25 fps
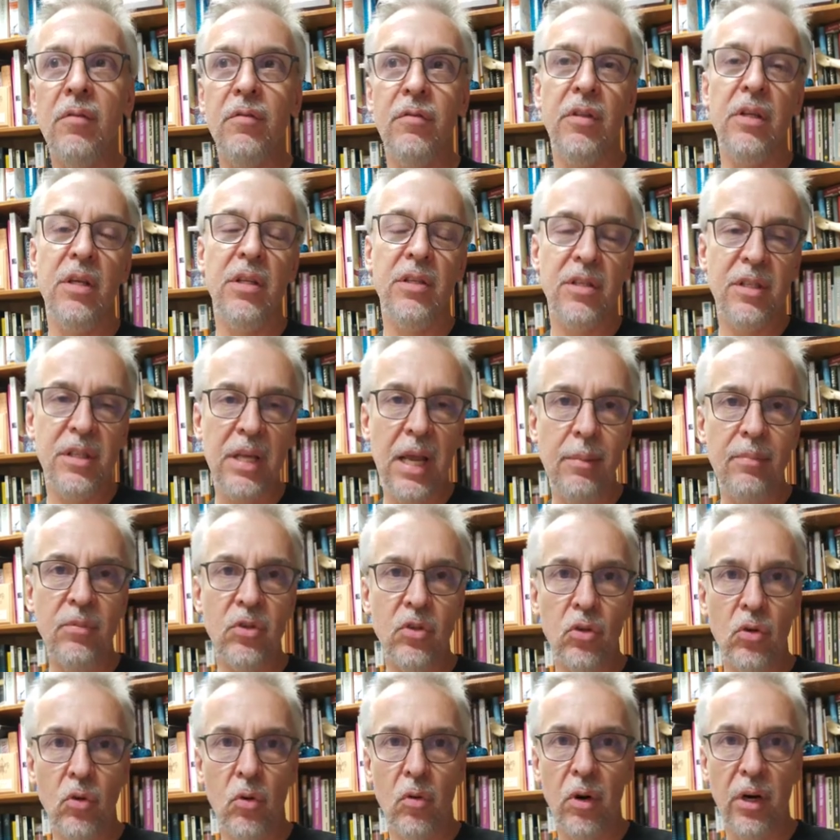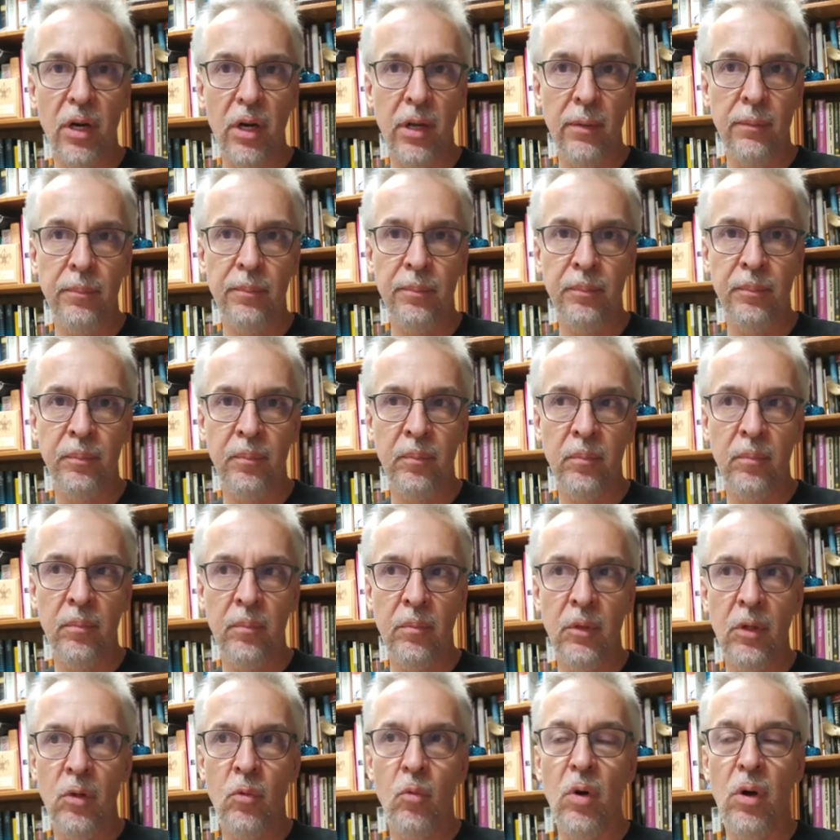of this same story.
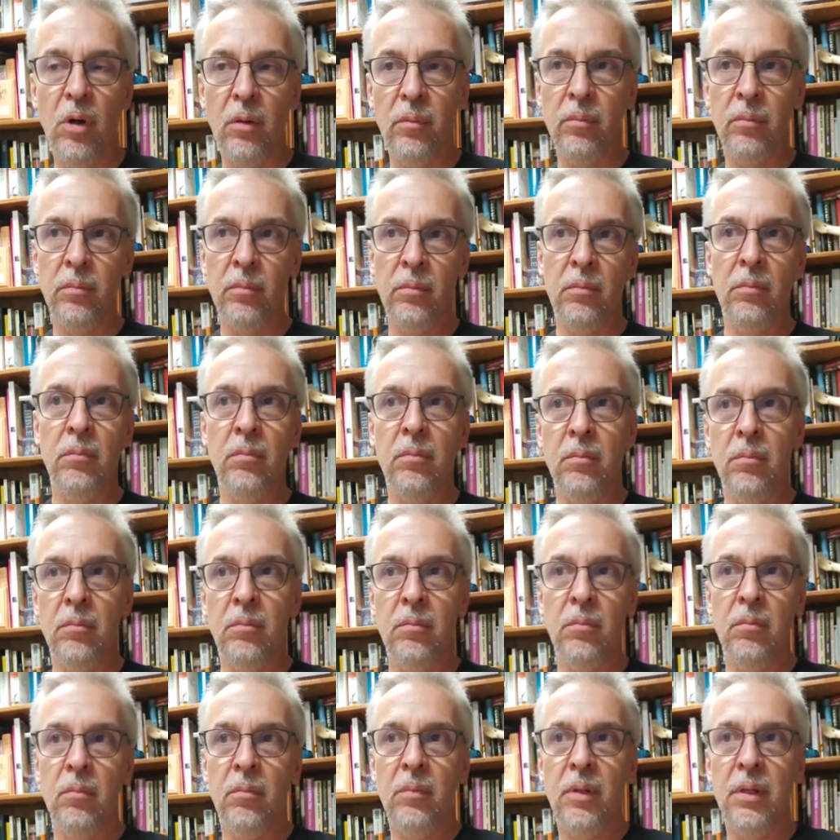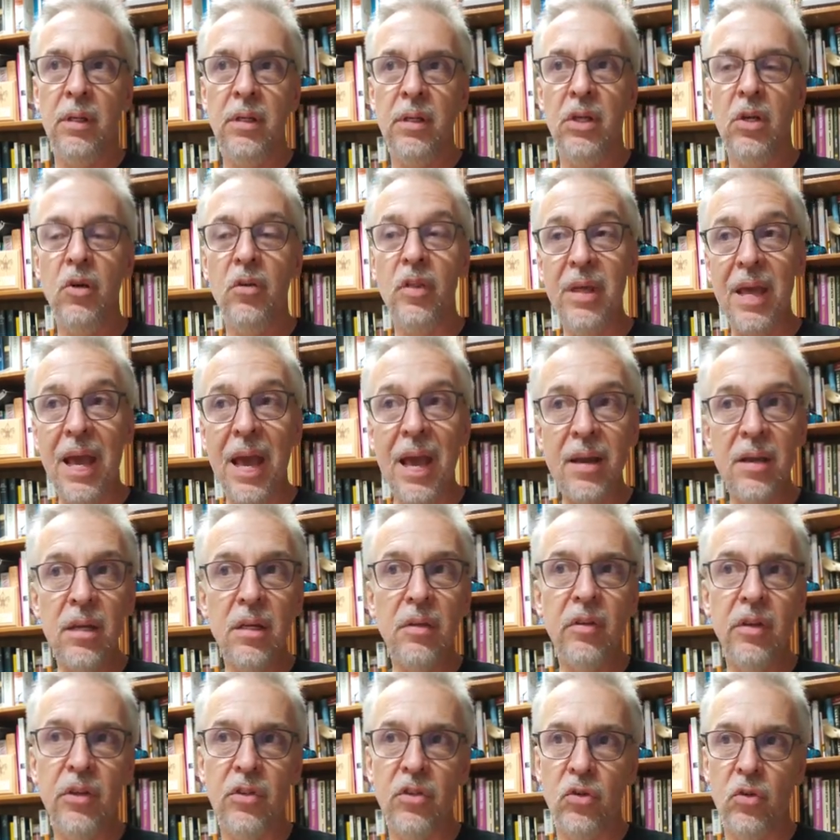Well, near the end
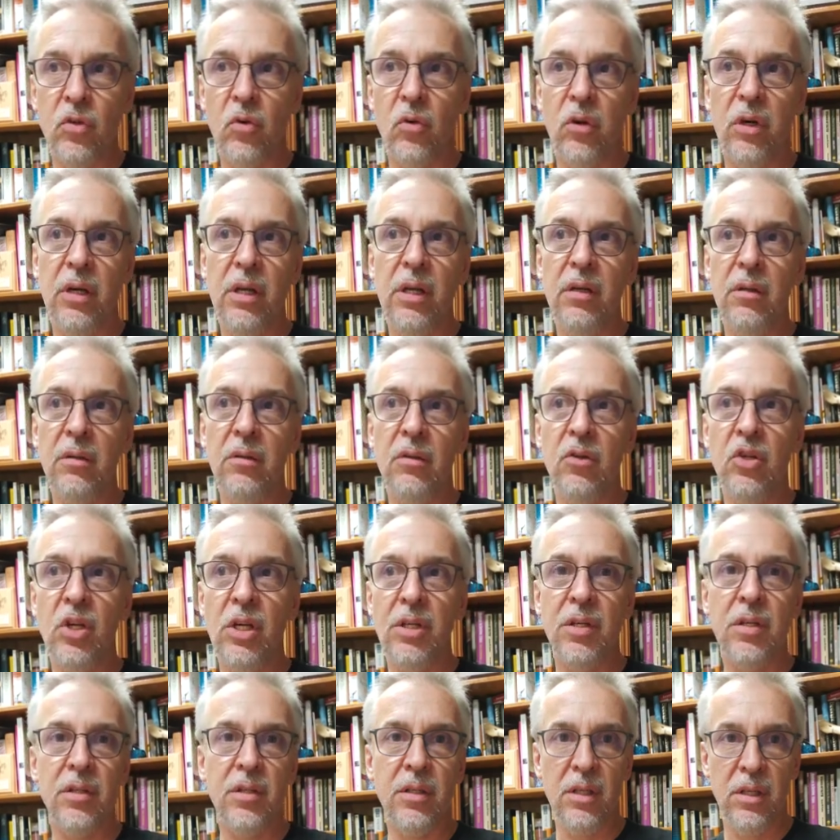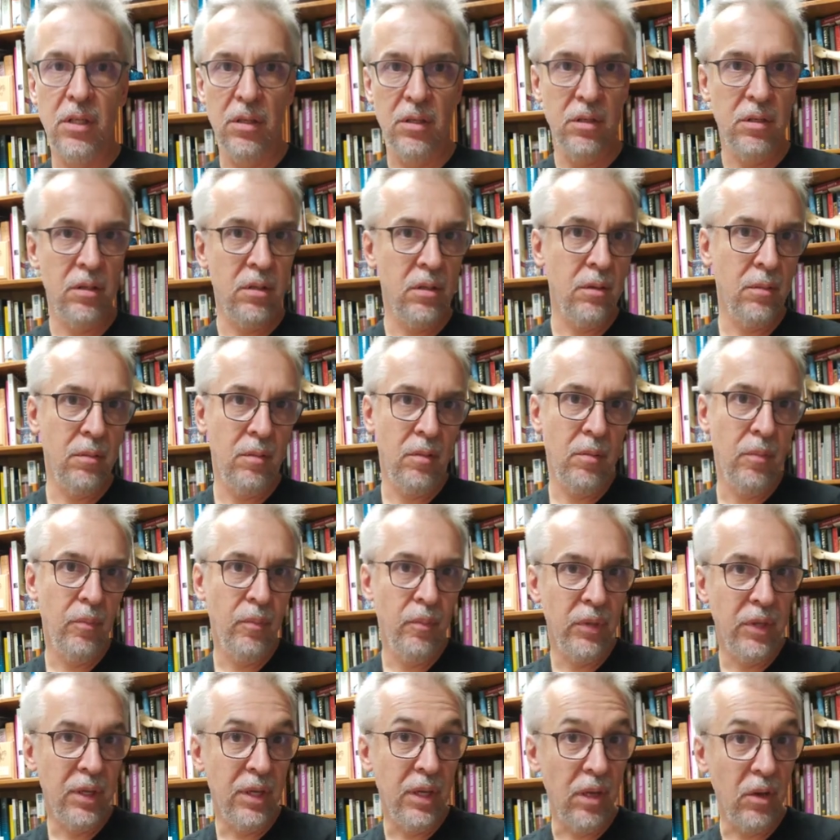of his story, Jesus is
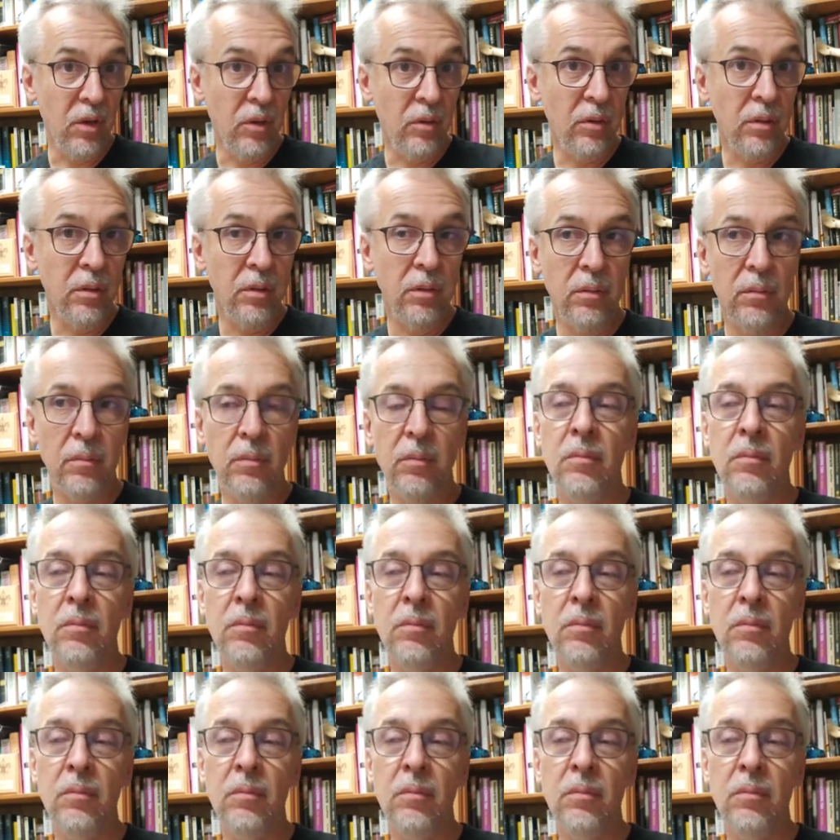killed,